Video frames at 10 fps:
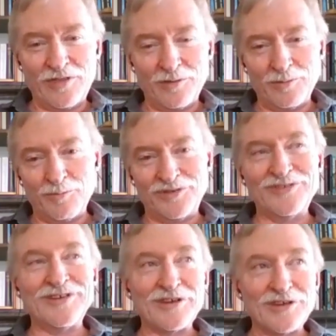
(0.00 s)
the mm-hmm.
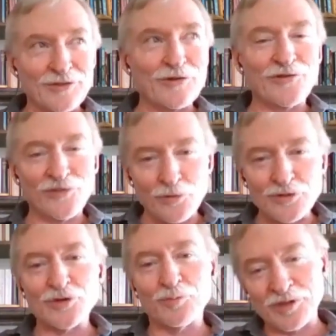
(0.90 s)
particular
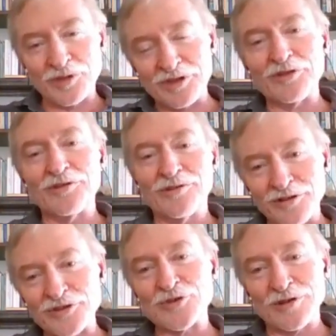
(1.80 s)
social, political,
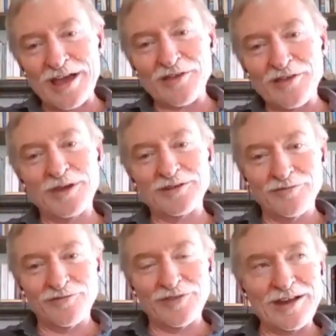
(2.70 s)
cultural aspect
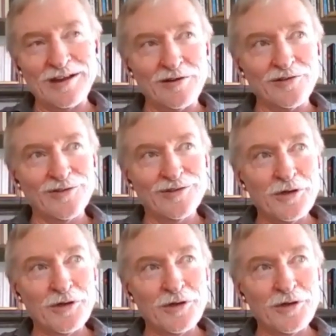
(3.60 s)
of theirs